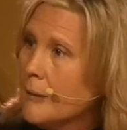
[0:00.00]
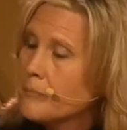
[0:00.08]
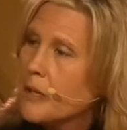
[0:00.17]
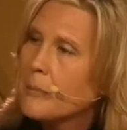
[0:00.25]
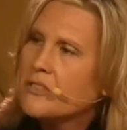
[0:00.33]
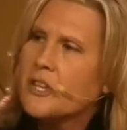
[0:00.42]

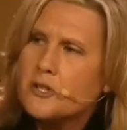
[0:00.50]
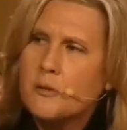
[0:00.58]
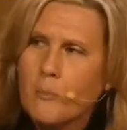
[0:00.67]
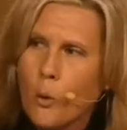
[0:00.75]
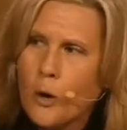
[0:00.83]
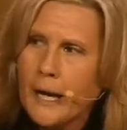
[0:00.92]
but this
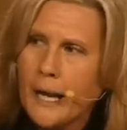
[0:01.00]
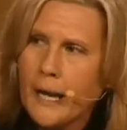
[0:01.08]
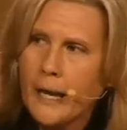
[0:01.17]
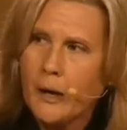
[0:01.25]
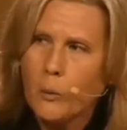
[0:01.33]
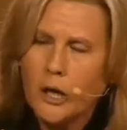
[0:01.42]

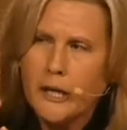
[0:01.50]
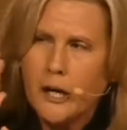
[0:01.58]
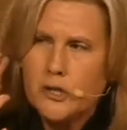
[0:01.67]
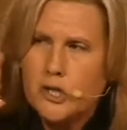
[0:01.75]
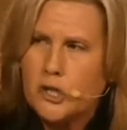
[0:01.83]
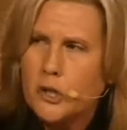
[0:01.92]
morning, we're going
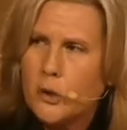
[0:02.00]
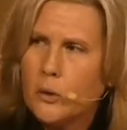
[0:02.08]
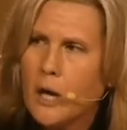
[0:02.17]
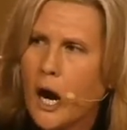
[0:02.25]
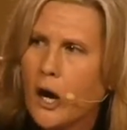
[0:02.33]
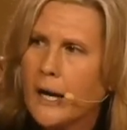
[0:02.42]
to tune
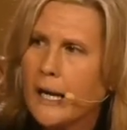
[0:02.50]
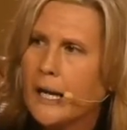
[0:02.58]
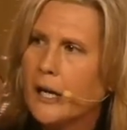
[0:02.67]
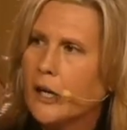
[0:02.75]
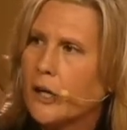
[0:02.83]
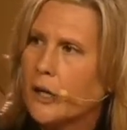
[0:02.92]
our
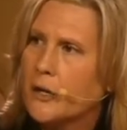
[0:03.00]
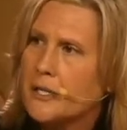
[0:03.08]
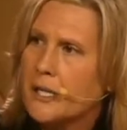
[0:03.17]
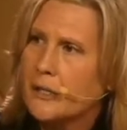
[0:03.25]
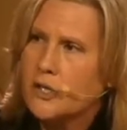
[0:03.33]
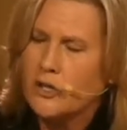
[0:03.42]
ears
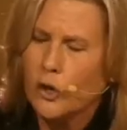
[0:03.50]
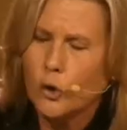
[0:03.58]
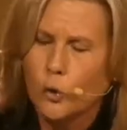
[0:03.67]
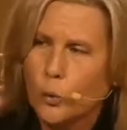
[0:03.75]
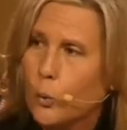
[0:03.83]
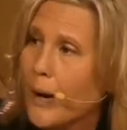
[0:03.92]
into the
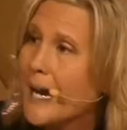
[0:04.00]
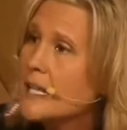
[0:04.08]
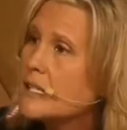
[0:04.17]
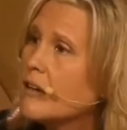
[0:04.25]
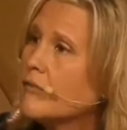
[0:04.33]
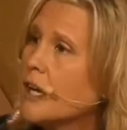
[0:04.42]

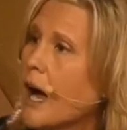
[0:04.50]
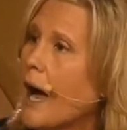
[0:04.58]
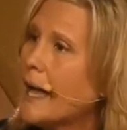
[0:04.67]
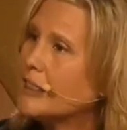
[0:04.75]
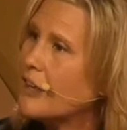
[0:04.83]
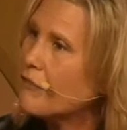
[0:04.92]
grace of
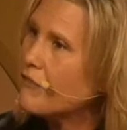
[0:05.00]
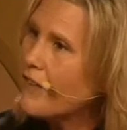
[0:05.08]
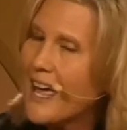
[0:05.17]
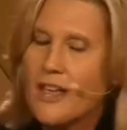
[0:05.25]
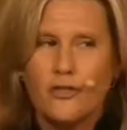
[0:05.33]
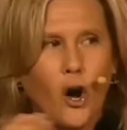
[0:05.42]
God that
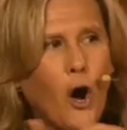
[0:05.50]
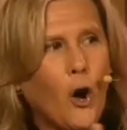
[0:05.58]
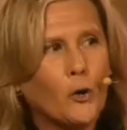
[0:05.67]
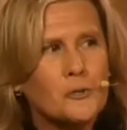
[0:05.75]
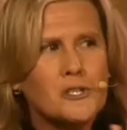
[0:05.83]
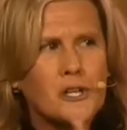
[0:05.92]
faith
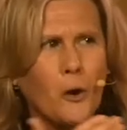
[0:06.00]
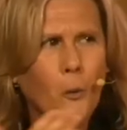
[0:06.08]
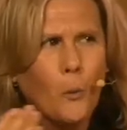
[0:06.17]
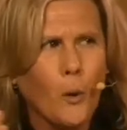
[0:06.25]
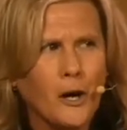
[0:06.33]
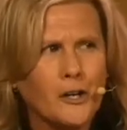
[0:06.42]
also
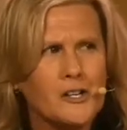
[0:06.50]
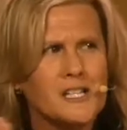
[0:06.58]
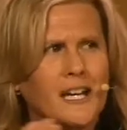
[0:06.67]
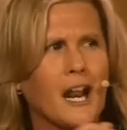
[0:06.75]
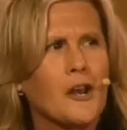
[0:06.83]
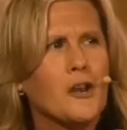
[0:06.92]
works
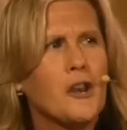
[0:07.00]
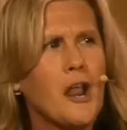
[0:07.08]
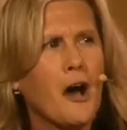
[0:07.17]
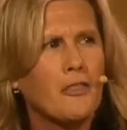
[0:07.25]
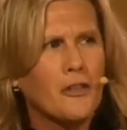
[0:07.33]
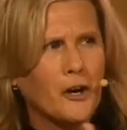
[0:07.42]
in
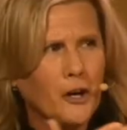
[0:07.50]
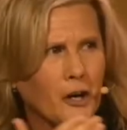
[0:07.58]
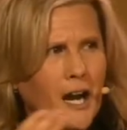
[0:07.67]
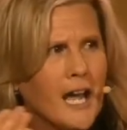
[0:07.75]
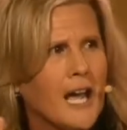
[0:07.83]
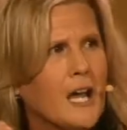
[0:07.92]
another
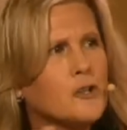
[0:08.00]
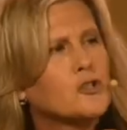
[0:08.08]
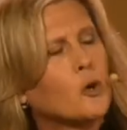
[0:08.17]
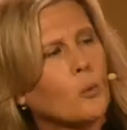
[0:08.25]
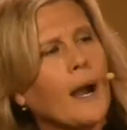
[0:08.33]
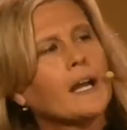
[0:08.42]

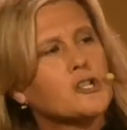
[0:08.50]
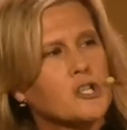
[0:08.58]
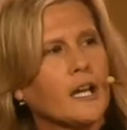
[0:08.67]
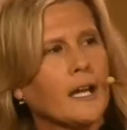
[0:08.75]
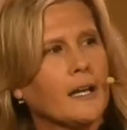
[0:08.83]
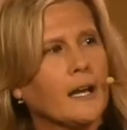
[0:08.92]

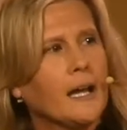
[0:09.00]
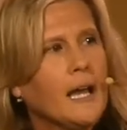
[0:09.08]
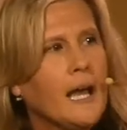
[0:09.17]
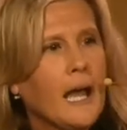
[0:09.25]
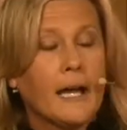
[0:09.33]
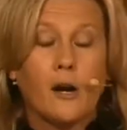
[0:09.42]
direction.
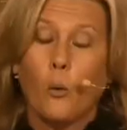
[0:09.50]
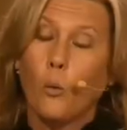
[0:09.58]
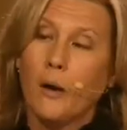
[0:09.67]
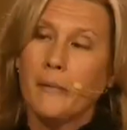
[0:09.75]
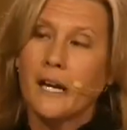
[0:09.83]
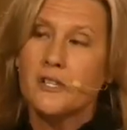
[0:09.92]
And a
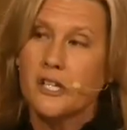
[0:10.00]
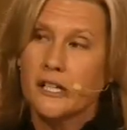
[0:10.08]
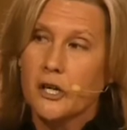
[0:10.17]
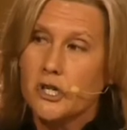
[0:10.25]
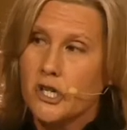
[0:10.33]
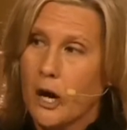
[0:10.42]
woman is going
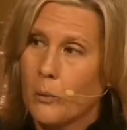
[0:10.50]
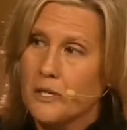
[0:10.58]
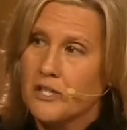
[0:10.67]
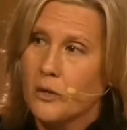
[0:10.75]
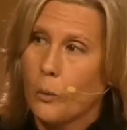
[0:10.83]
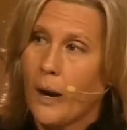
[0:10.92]
to show us
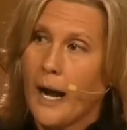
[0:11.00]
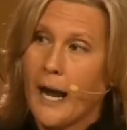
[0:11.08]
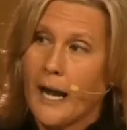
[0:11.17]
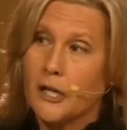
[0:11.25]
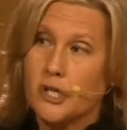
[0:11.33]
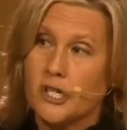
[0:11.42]
the
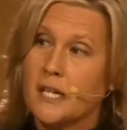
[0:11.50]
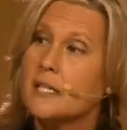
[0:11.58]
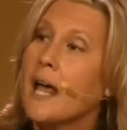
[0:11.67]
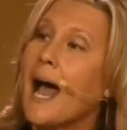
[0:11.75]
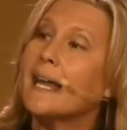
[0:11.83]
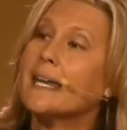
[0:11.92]
way. She's
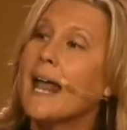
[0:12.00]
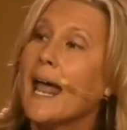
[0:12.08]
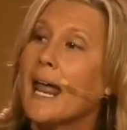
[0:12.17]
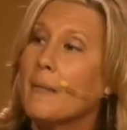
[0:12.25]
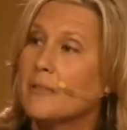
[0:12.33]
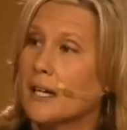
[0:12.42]
not
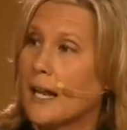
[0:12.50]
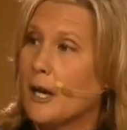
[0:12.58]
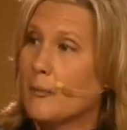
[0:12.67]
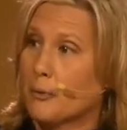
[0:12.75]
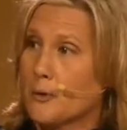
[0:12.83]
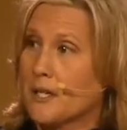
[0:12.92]
named in
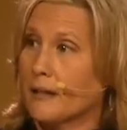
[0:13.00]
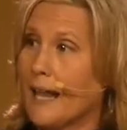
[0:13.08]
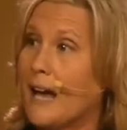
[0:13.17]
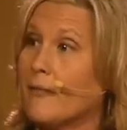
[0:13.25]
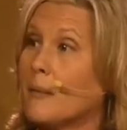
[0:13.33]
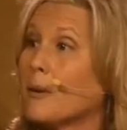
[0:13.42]
Hebrews
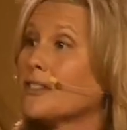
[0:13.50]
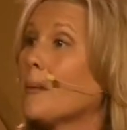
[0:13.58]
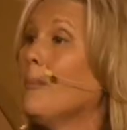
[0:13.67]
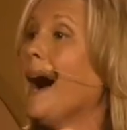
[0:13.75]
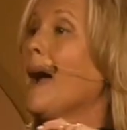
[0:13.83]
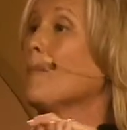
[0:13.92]
11, but the
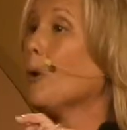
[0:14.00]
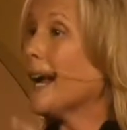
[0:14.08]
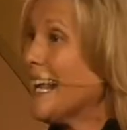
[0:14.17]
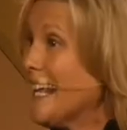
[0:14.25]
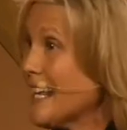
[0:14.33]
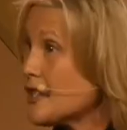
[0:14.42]
Bible
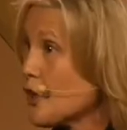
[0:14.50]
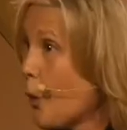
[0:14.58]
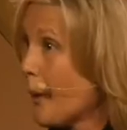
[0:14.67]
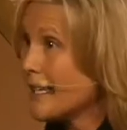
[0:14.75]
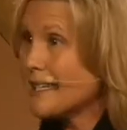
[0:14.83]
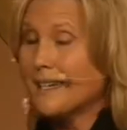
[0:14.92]
is
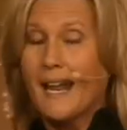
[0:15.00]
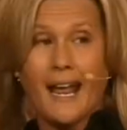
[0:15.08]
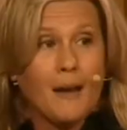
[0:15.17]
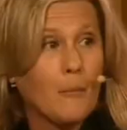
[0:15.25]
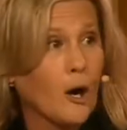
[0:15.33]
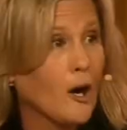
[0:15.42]
going to
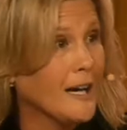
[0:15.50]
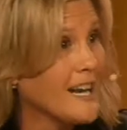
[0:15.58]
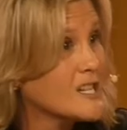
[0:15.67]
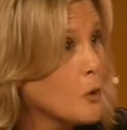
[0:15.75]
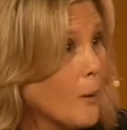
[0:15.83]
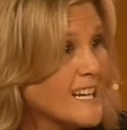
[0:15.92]
name her and
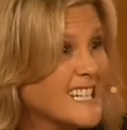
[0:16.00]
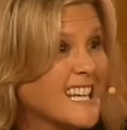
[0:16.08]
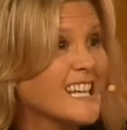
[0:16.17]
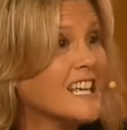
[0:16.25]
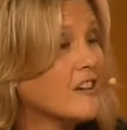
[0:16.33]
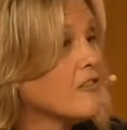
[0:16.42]
it's going to
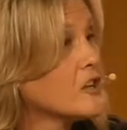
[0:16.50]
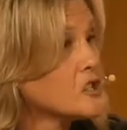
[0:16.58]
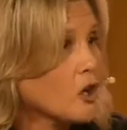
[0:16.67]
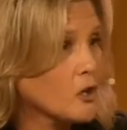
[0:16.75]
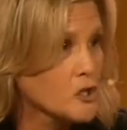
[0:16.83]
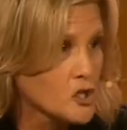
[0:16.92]
give us
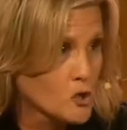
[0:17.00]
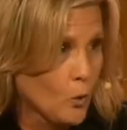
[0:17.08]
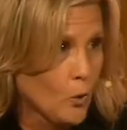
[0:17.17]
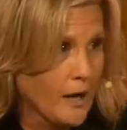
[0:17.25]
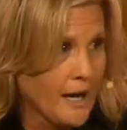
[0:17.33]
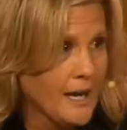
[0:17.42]
her
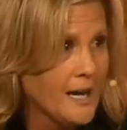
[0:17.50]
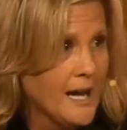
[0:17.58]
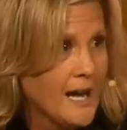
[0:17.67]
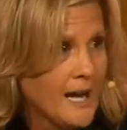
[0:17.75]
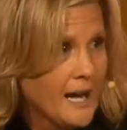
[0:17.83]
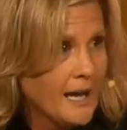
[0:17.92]
story.
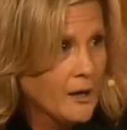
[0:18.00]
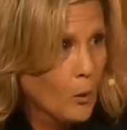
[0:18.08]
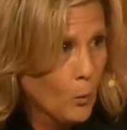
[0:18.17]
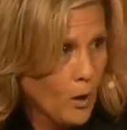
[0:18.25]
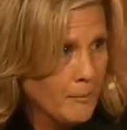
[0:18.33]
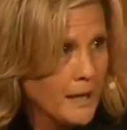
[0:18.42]
And a
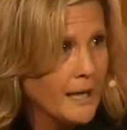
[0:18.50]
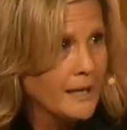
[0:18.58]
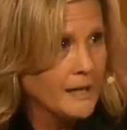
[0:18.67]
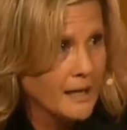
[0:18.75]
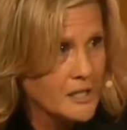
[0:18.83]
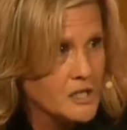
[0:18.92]

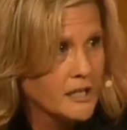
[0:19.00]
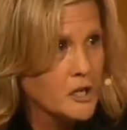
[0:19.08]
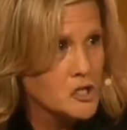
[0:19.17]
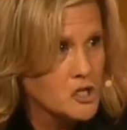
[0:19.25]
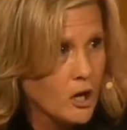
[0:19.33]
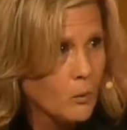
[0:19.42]
woman is going to
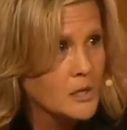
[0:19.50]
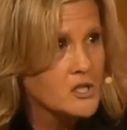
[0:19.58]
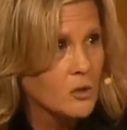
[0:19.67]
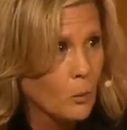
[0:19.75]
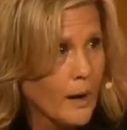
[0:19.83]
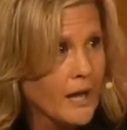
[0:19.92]
show us
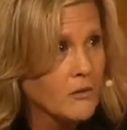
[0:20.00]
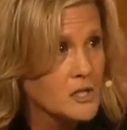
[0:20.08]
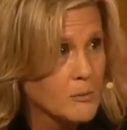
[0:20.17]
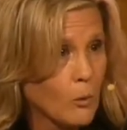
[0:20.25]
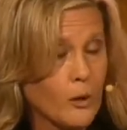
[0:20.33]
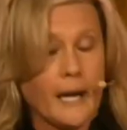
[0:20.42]
the way this
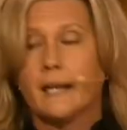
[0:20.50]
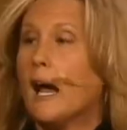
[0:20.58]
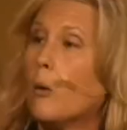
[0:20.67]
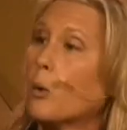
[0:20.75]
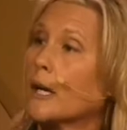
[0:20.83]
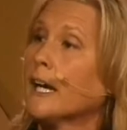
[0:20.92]
morning.
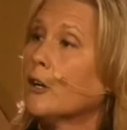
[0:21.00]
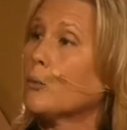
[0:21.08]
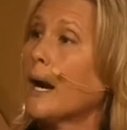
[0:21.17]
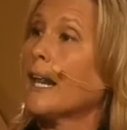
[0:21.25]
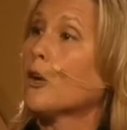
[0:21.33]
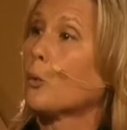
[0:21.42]
Now, we're getting
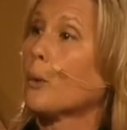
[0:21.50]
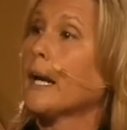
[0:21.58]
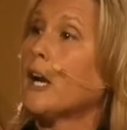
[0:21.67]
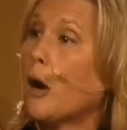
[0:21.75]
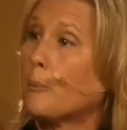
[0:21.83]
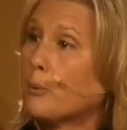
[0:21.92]
ready to
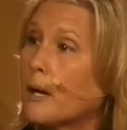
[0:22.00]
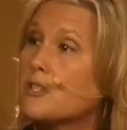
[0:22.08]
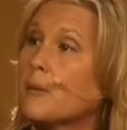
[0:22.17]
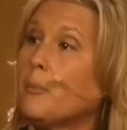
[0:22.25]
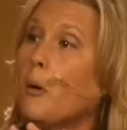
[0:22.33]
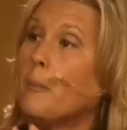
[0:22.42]
read our
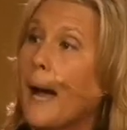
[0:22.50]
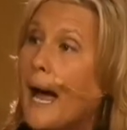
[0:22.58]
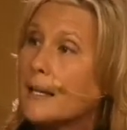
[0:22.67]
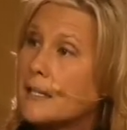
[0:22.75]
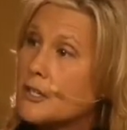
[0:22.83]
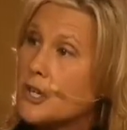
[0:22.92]
principal
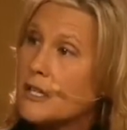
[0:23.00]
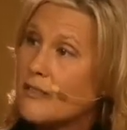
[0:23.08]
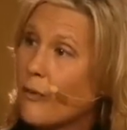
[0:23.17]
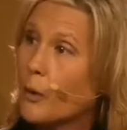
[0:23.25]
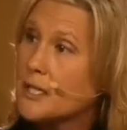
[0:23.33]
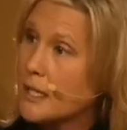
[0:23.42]
passages
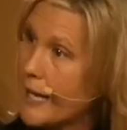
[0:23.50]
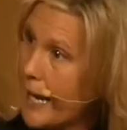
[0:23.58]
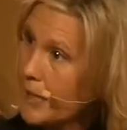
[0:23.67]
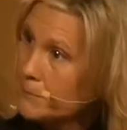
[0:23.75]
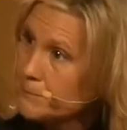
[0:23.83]
for today.